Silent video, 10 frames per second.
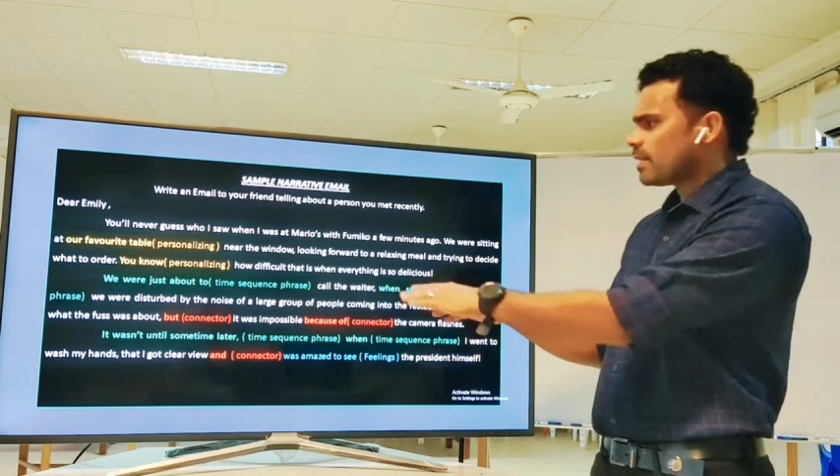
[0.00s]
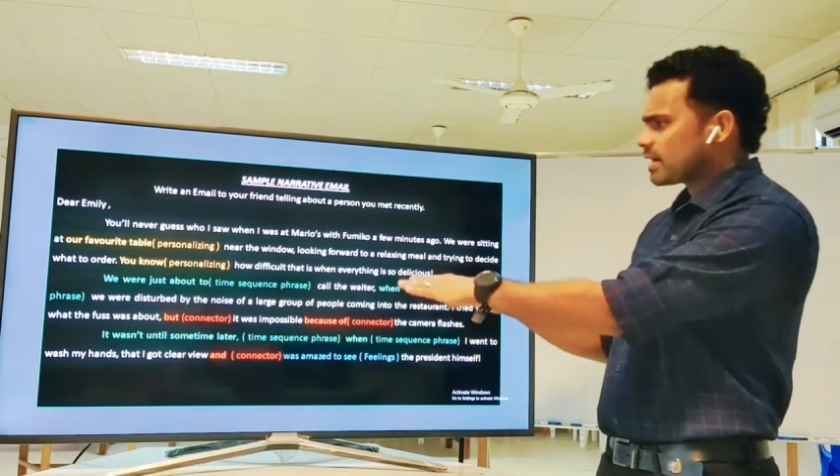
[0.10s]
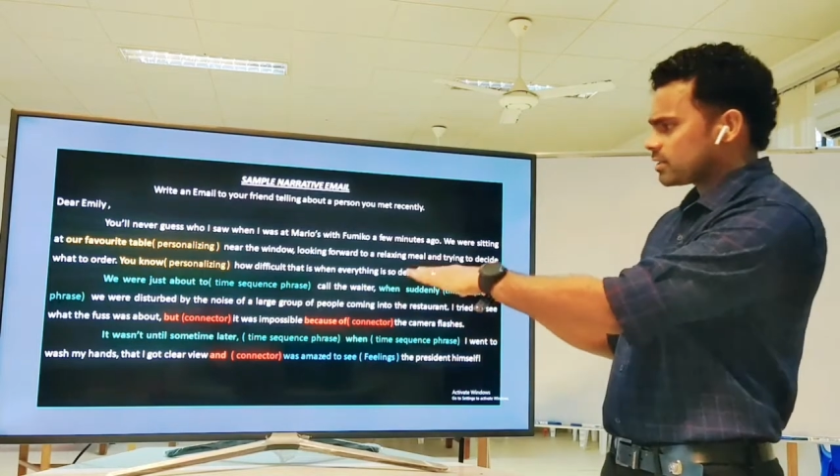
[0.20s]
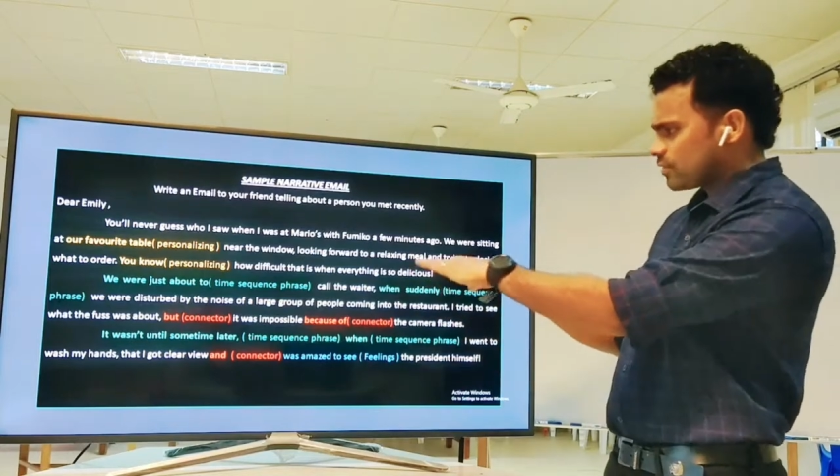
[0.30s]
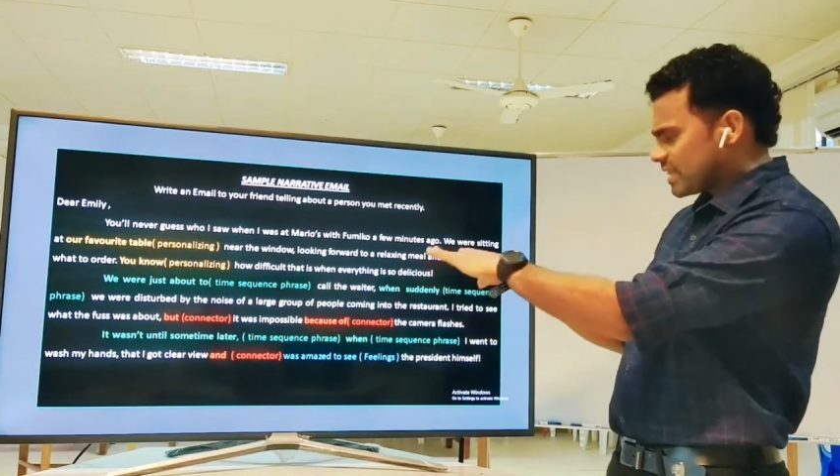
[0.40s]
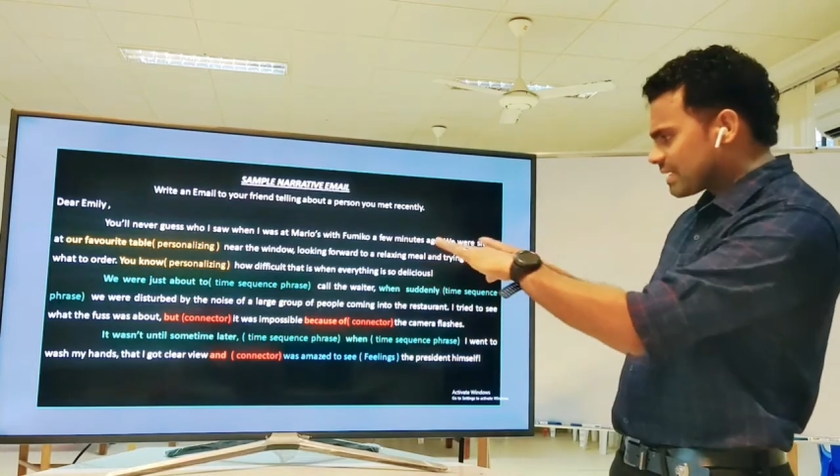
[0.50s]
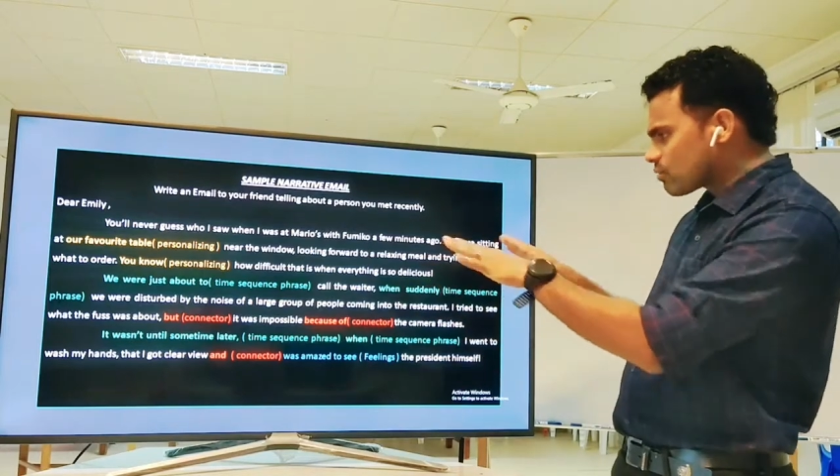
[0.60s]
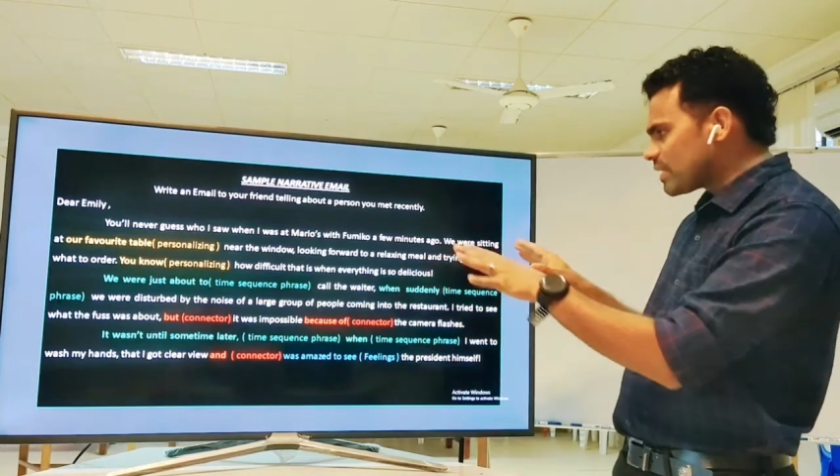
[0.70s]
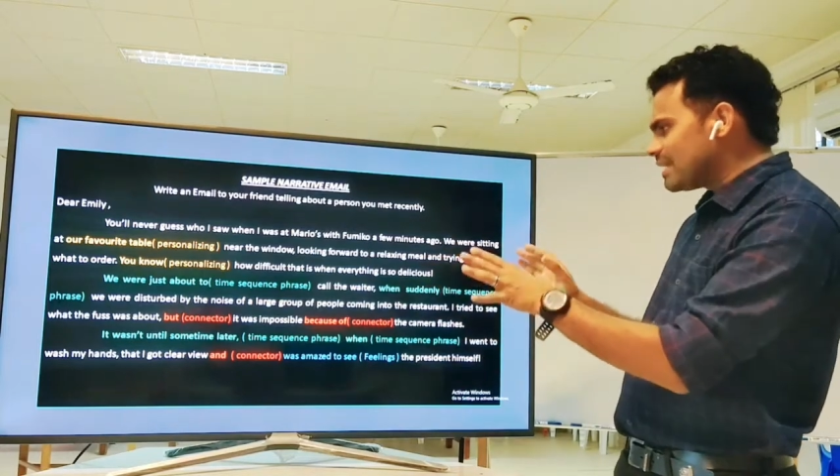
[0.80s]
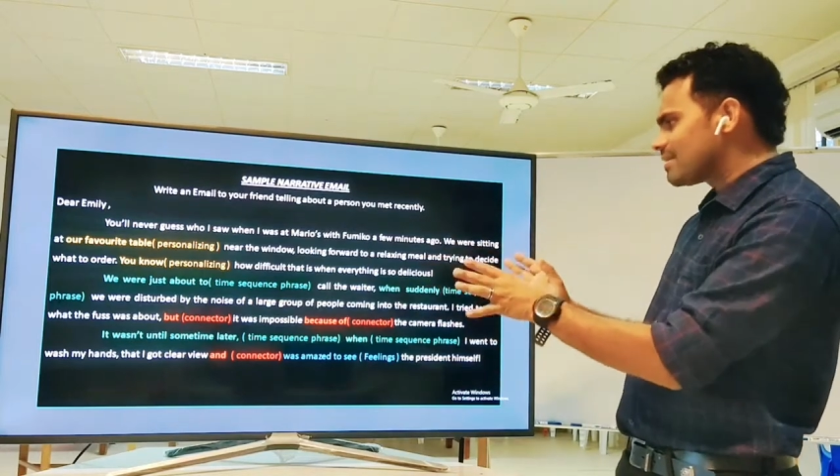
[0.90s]
marked
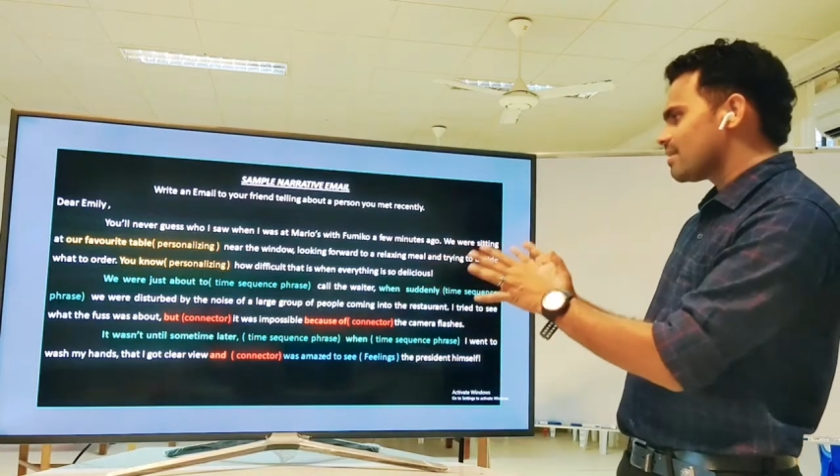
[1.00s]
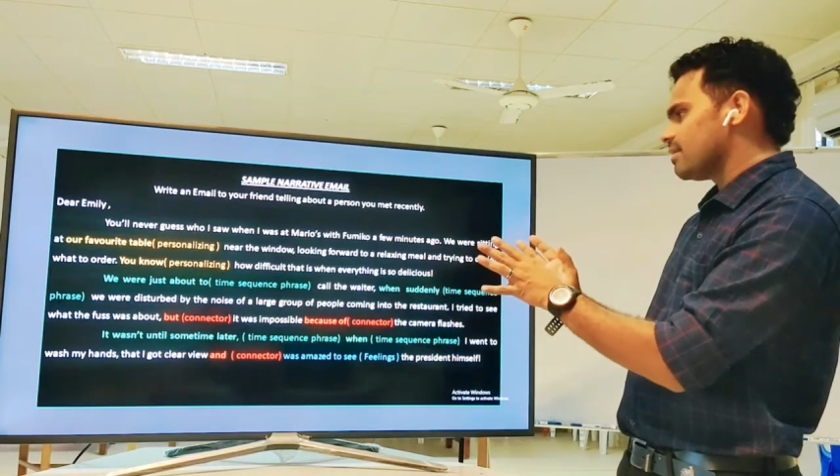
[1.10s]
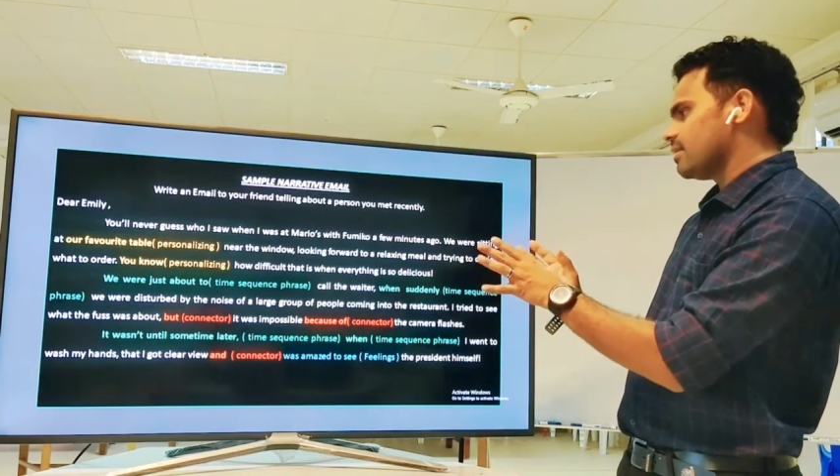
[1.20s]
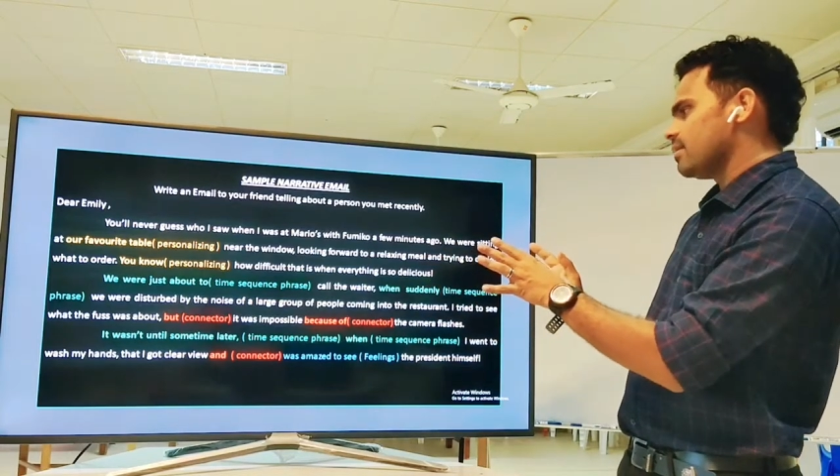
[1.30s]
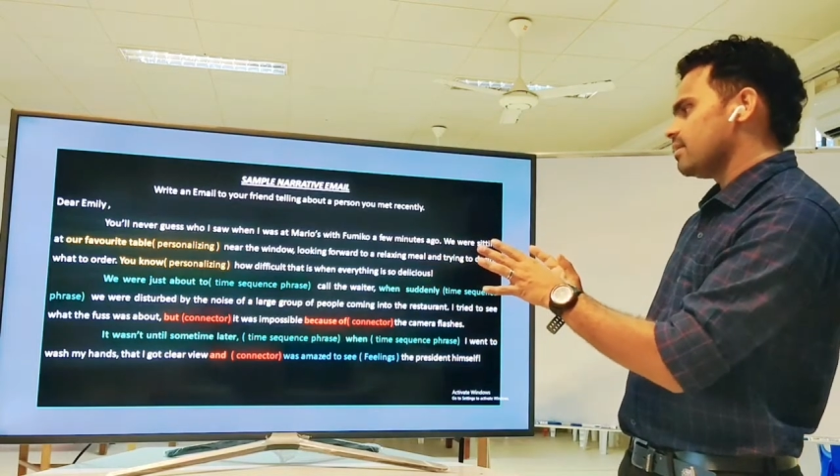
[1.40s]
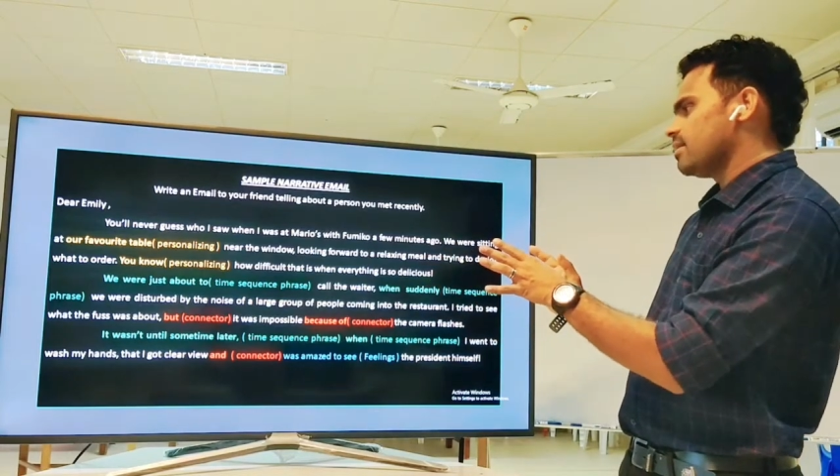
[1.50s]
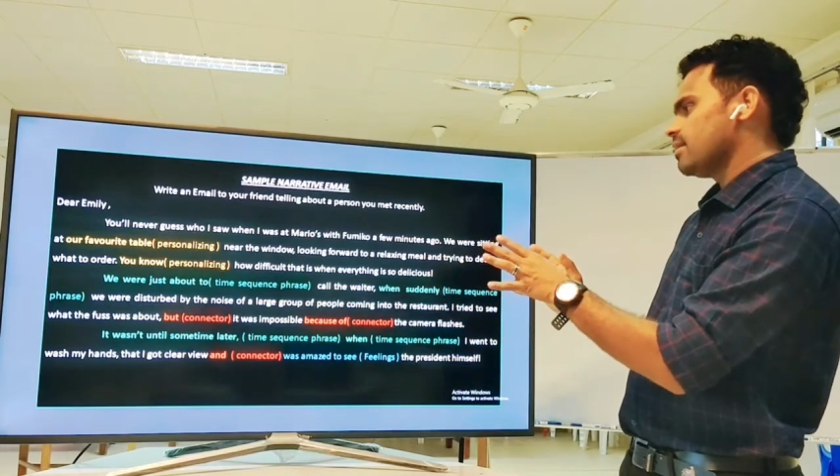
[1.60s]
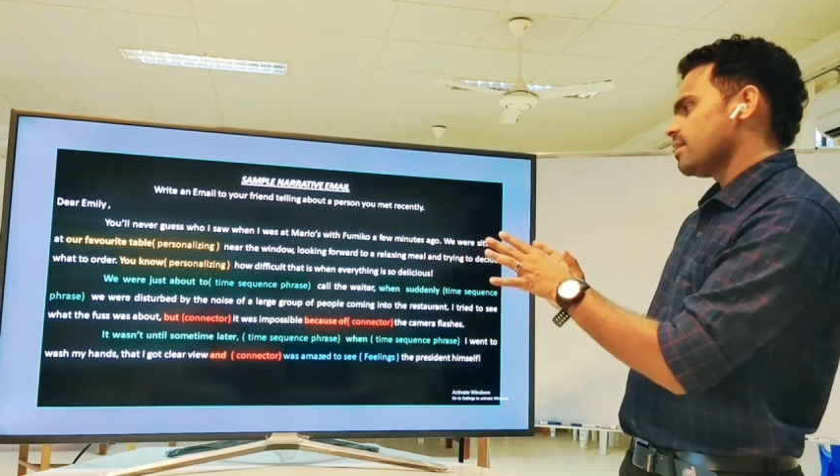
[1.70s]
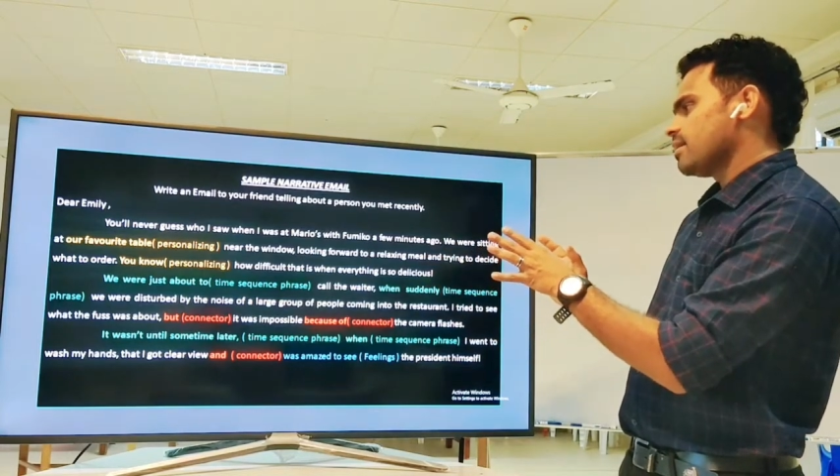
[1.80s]
with green color,